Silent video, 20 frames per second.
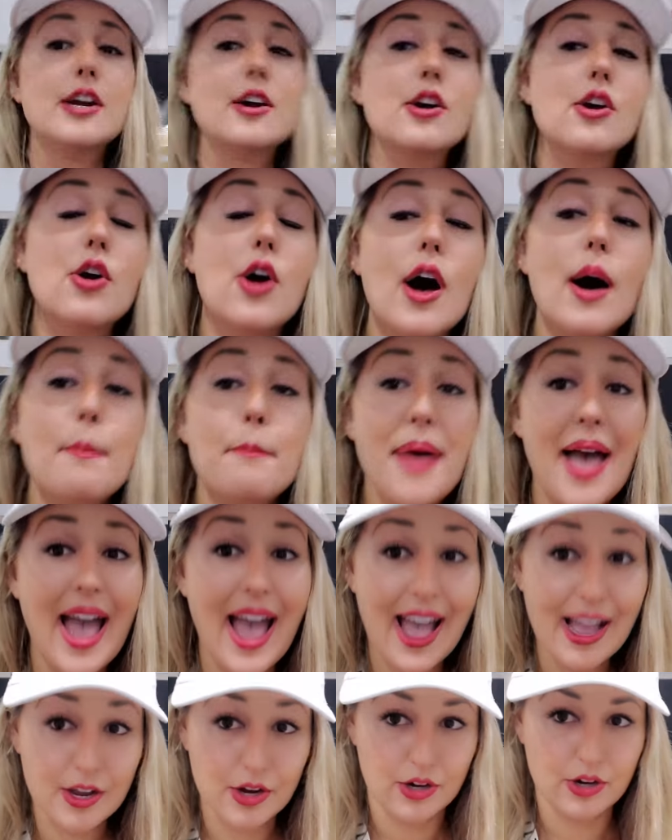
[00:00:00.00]
Arrow, a
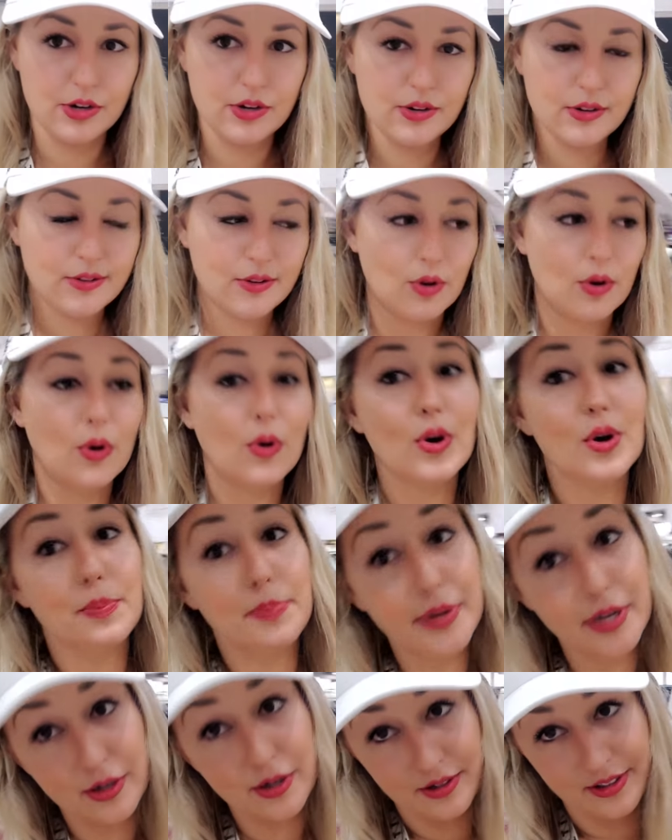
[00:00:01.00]
Packard, or a
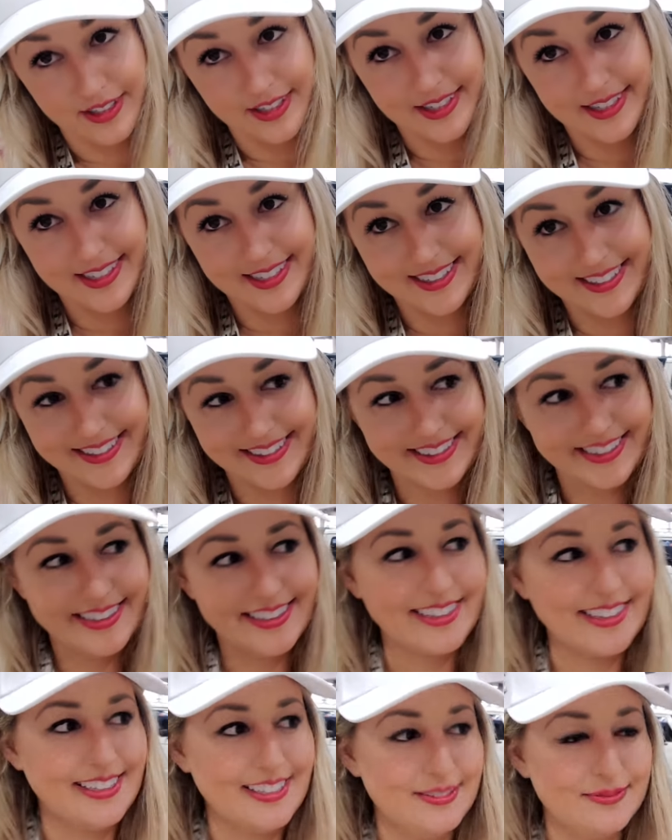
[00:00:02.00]
Peerless.
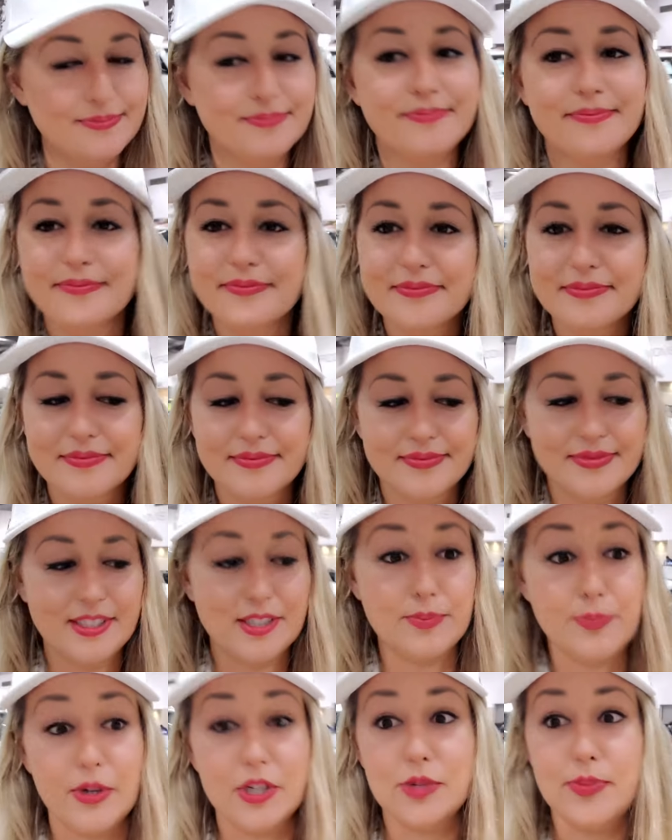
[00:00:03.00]

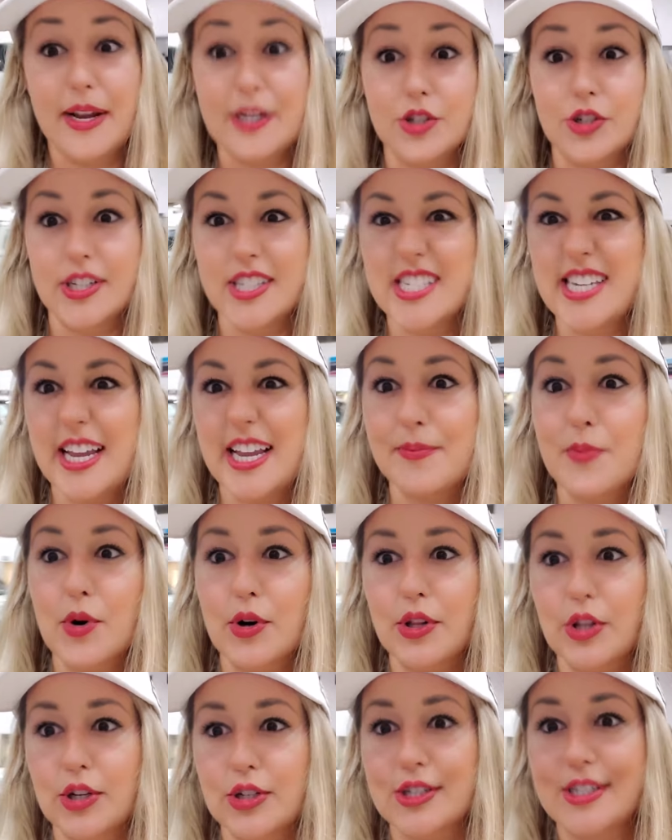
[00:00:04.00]
It's pretty special. Let's take more
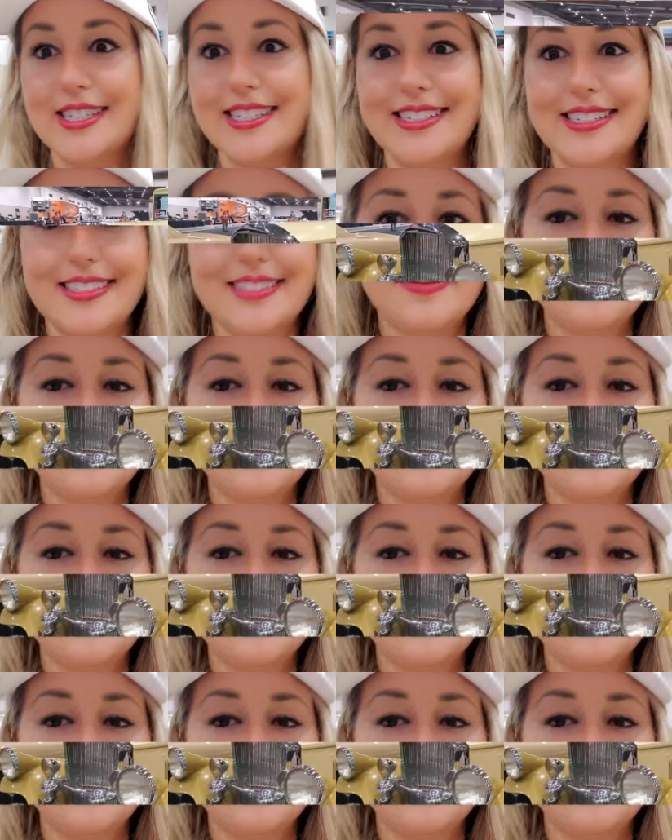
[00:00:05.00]
looks.